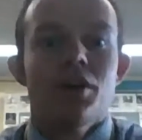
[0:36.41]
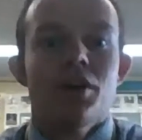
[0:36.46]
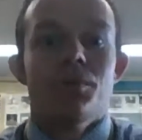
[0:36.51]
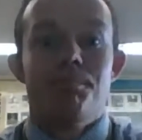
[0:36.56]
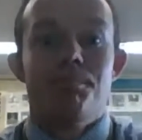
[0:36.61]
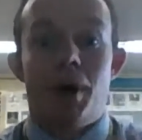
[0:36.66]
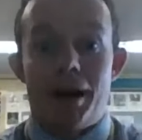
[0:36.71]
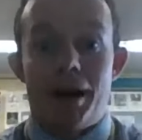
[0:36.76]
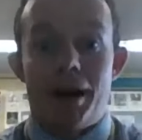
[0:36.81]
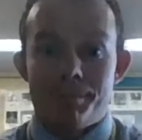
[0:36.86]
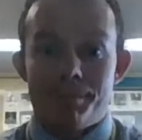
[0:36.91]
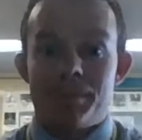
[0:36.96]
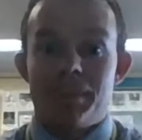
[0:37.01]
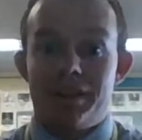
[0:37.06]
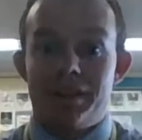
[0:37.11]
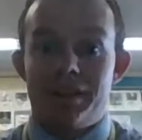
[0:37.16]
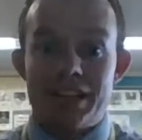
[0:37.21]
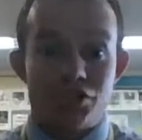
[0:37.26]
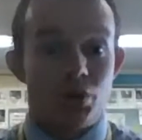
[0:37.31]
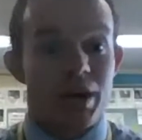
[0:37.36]
But
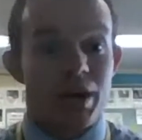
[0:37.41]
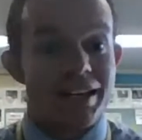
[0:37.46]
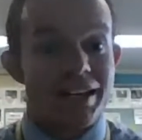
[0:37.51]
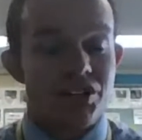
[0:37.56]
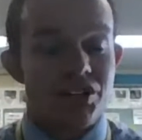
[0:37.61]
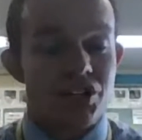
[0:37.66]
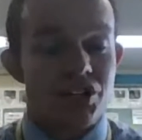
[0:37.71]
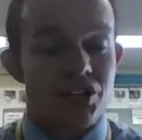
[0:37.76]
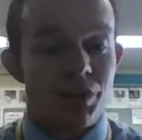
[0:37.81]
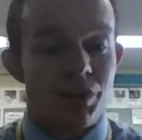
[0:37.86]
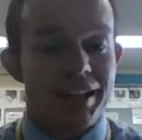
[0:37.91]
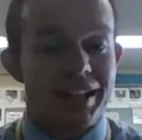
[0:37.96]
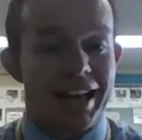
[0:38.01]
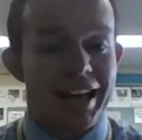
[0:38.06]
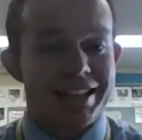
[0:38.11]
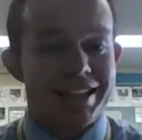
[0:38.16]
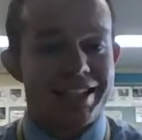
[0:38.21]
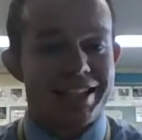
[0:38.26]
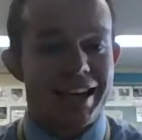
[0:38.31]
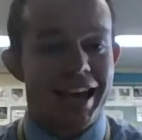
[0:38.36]
let's go ahead and get started with
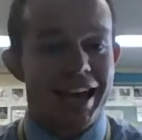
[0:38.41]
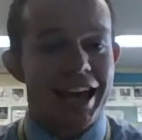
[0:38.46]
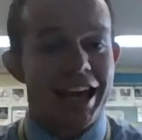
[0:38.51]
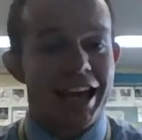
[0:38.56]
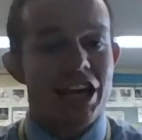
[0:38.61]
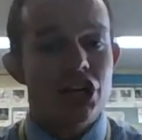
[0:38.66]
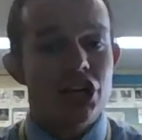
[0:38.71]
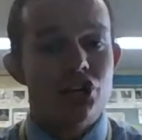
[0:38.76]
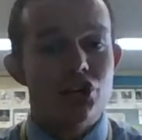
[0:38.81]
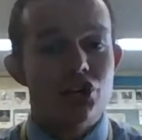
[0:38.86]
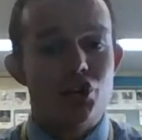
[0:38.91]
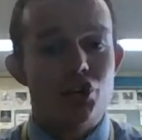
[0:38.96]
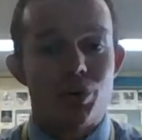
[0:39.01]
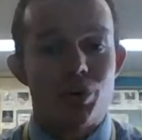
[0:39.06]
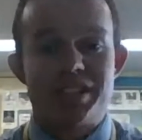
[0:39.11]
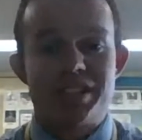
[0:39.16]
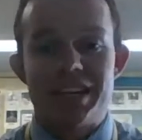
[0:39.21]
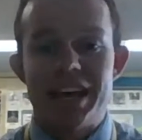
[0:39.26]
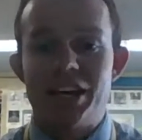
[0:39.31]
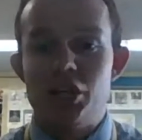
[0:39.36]
class today. So
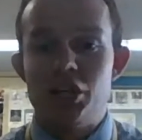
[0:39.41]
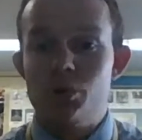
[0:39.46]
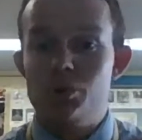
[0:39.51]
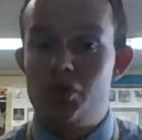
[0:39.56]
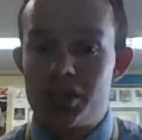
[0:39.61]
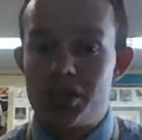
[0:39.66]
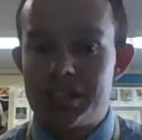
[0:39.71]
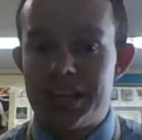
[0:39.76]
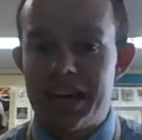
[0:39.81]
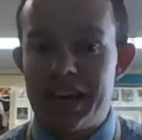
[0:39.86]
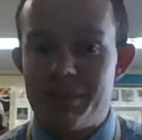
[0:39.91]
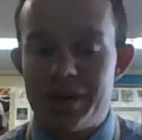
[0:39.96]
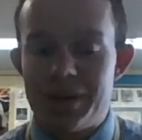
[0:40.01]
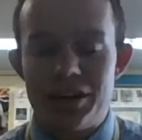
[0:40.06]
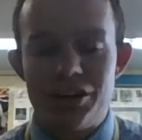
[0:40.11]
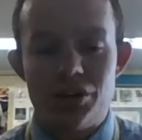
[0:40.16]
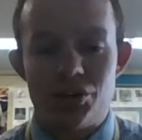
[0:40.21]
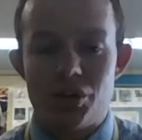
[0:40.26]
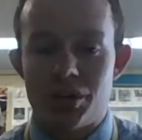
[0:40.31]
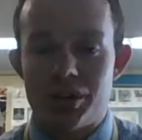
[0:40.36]
today you just came
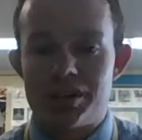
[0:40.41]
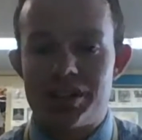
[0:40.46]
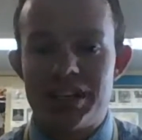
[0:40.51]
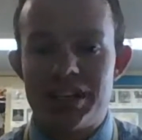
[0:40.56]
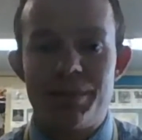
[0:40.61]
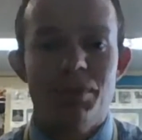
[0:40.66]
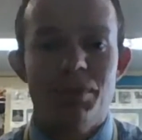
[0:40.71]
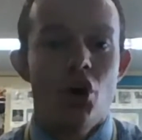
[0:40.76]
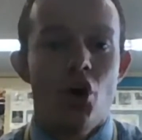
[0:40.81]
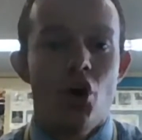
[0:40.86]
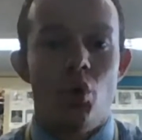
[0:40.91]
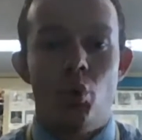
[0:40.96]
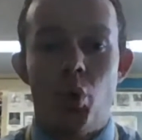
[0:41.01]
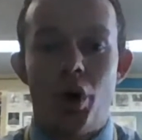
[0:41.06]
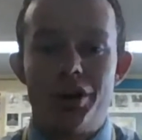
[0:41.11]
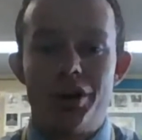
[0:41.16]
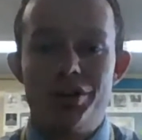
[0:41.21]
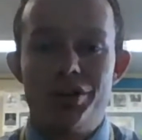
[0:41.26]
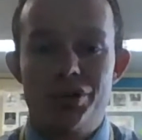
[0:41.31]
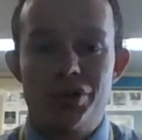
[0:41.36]
in, you took a seat.
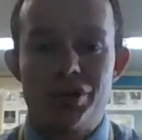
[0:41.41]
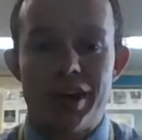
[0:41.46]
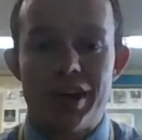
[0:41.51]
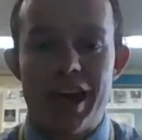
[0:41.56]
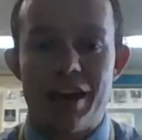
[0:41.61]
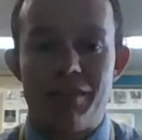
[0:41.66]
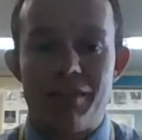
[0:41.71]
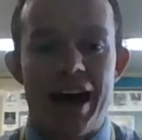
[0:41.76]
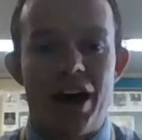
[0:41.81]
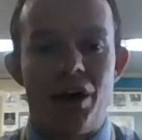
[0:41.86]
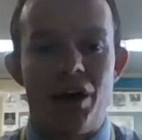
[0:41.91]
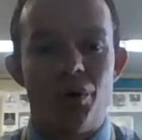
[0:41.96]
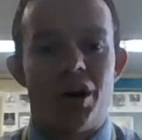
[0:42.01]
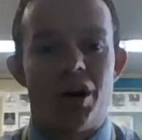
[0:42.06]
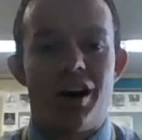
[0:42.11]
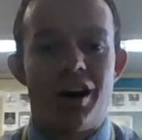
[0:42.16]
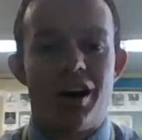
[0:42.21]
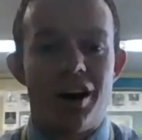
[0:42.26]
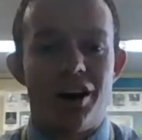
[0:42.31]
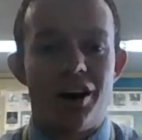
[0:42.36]
What you should have out
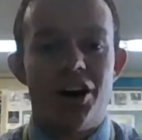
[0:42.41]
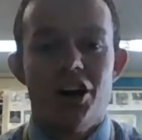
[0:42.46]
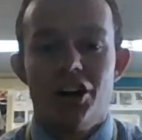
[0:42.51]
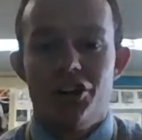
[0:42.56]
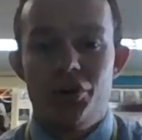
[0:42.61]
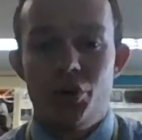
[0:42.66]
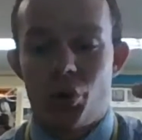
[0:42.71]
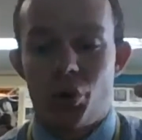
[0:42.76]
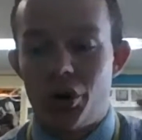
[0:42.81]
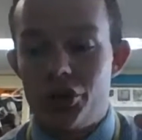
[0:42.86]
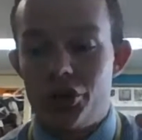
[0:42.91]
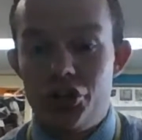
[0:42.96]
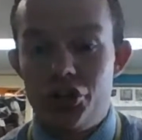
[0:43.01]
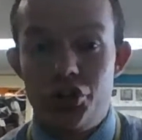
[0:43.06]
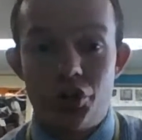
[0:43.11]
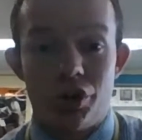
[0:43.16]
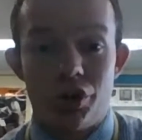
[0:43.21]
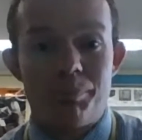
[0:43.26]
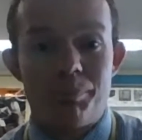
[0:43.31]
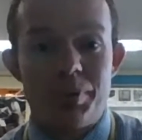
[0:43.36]
are your
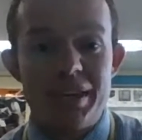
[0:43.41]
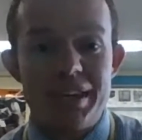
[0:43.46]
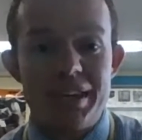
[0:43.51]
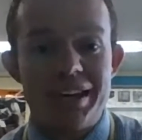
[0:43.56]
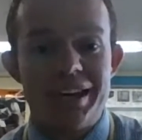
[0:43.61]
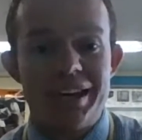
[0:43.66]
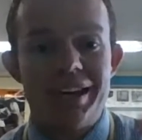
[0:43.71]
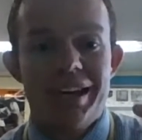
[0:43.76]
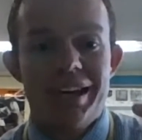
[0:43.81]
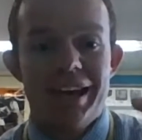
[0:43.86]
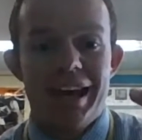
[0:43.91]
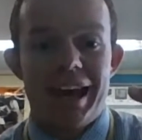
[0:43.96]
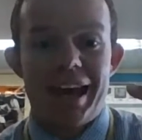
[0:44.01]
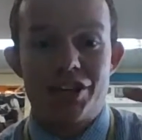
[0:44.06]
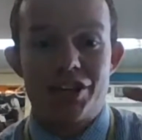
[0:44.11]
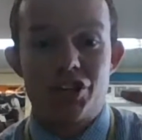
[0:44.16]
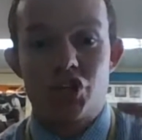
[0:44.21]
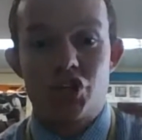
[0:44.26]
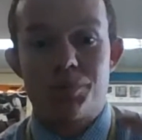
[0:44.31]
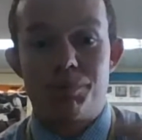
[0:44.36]
European
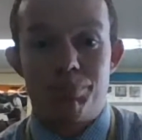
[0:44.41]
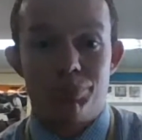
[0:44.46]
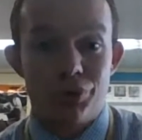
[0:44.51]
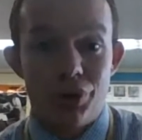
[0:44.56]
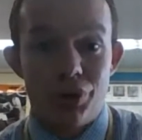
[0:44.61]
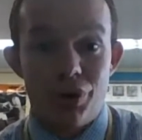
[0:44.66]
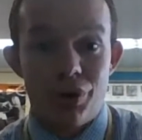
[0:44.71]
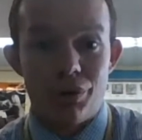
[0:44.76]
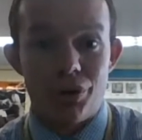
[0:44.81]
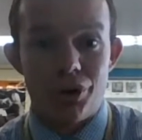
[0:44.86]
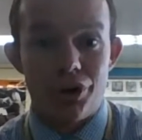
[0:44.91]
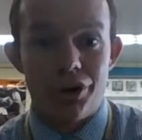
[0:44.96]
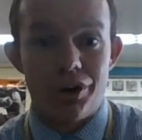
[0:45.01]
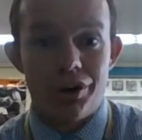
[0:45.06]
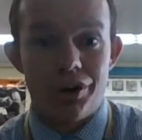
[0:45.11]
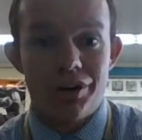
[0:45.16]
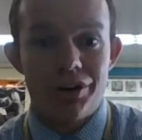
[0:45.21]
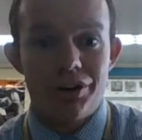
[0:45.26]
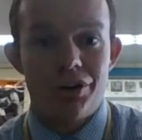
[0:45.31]
Explorer